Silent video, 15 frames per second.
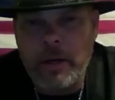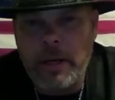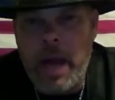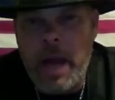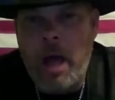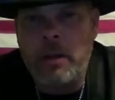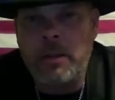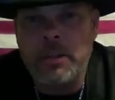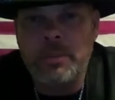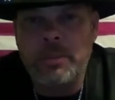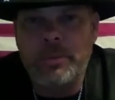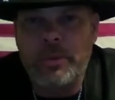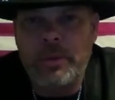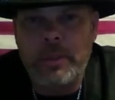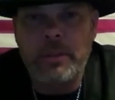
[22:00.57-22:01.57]

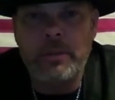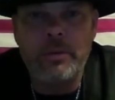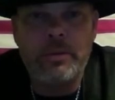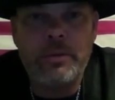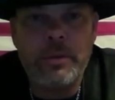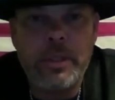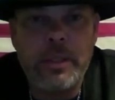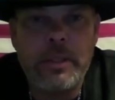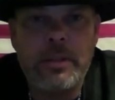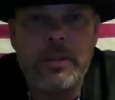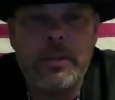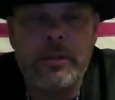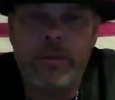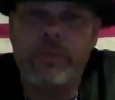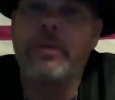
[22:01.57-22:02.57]
knowledgeable in nutrients,
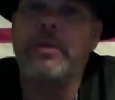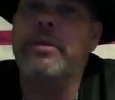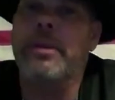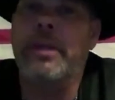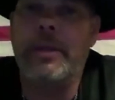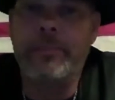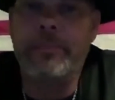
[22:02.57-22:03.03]
do your thing